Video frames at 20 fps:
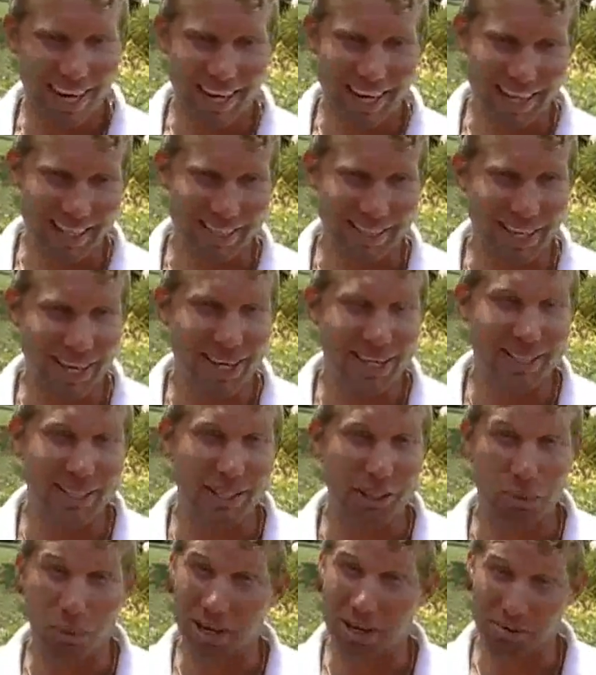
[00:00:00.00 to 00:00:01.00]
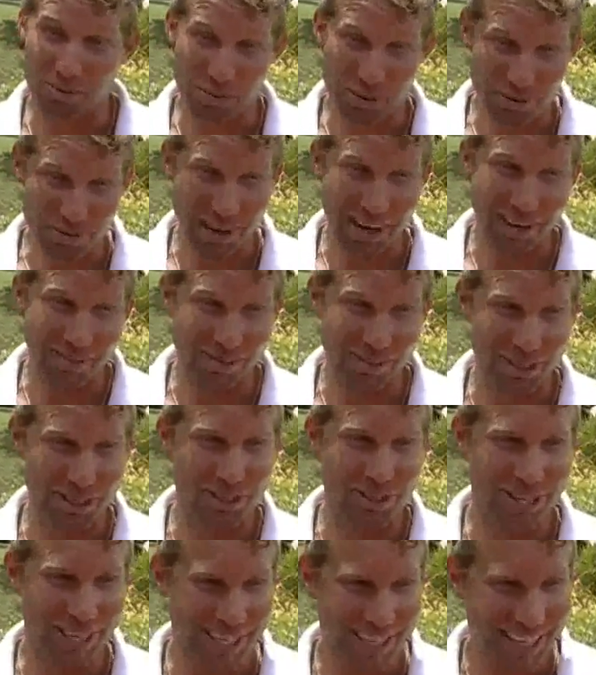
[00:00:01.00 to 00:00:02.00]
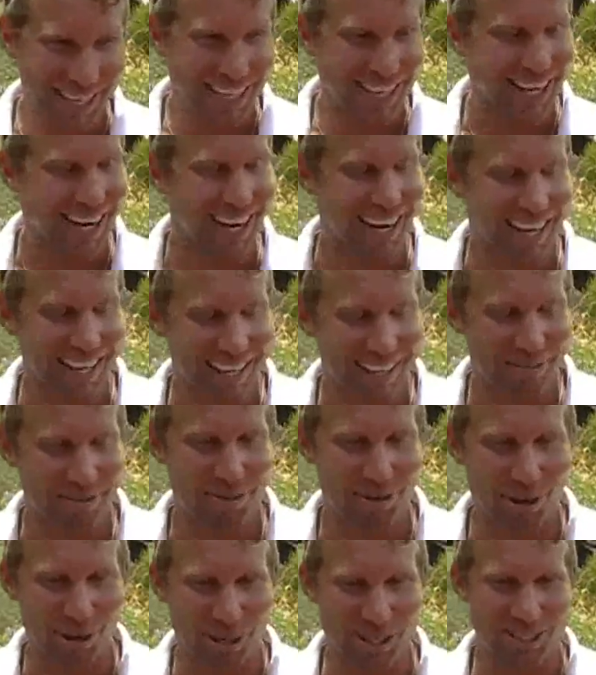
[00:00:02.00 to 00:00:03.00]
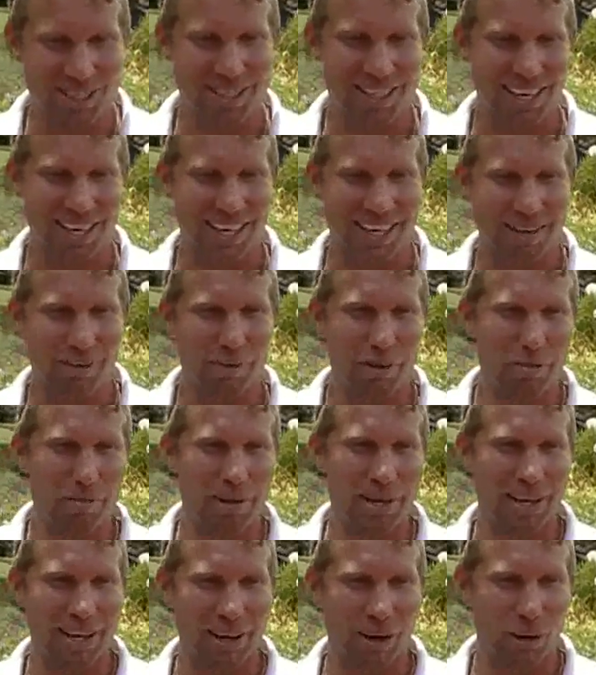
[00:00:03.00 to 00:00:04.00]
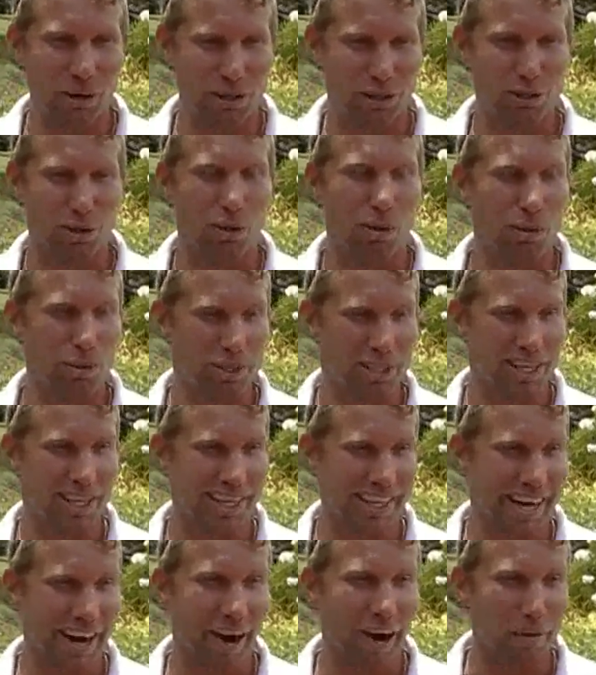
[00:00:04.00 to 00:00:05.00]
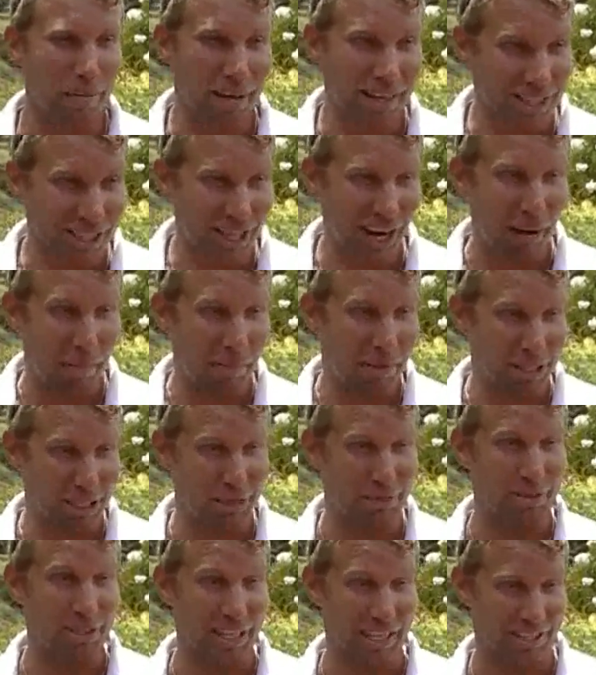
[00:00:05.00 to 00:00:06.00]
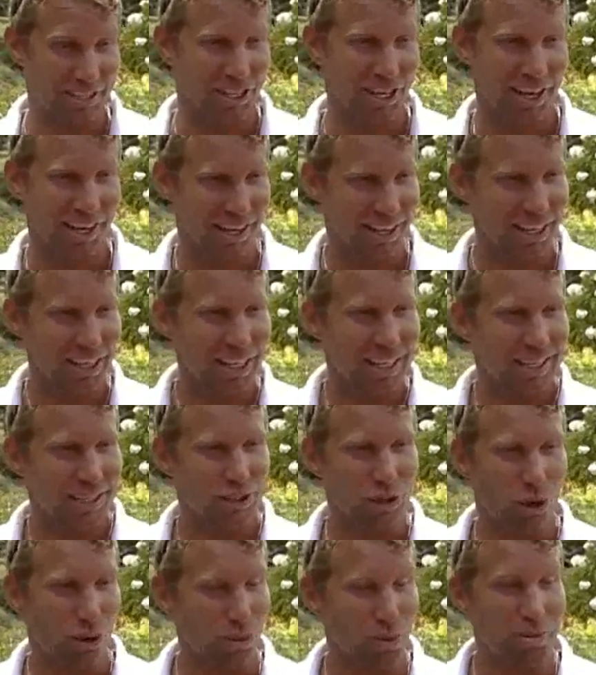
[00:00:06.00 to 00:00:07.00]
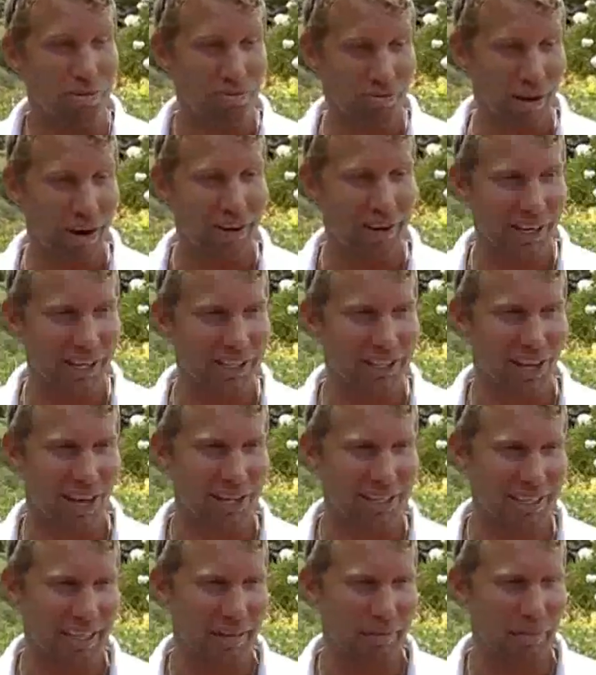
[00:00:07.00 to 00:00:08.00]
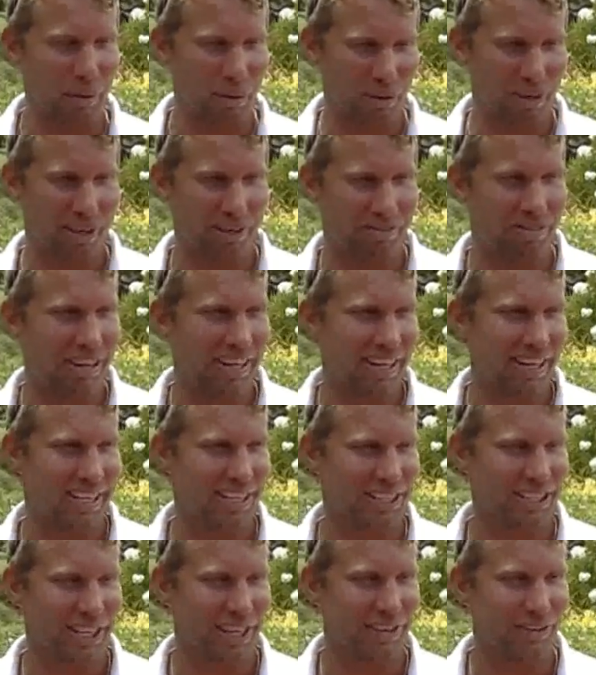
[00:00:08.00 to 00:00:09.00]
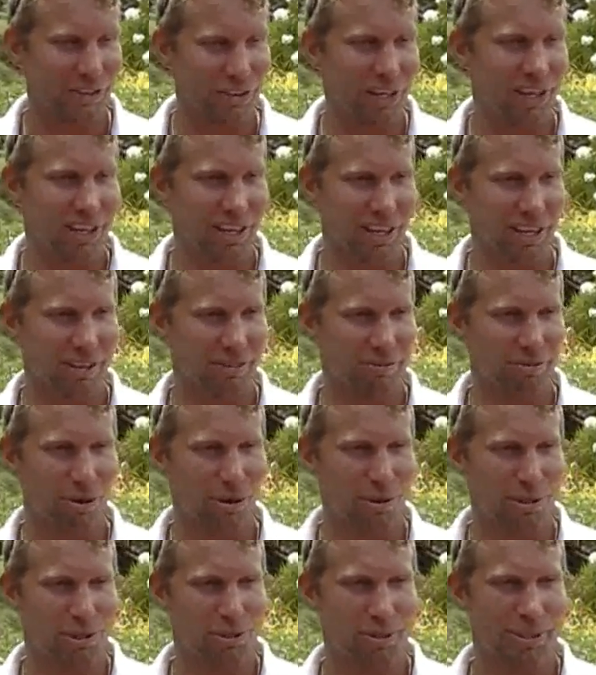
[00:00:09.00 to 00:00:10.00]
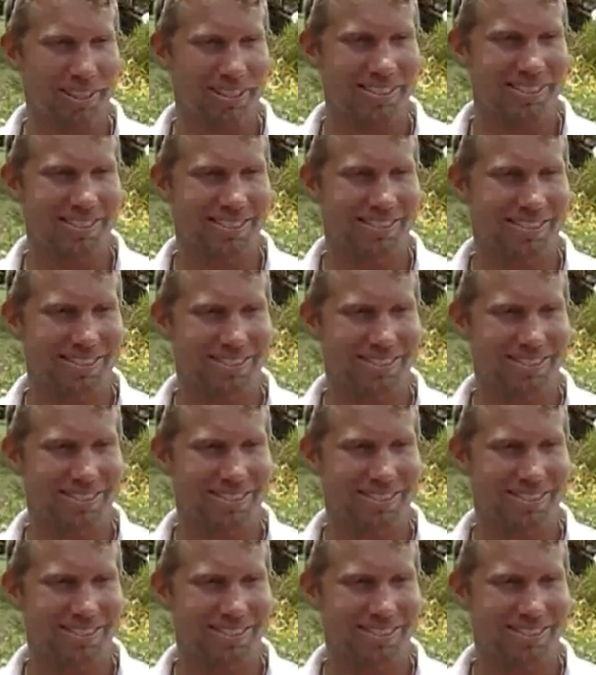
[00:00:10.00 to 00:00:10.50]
Yeah, next year is the 25th anniversary. And of course, we'll be also hosting the Caribbean Championships next year. So we're very excited about the event next year. Really looking forward to it.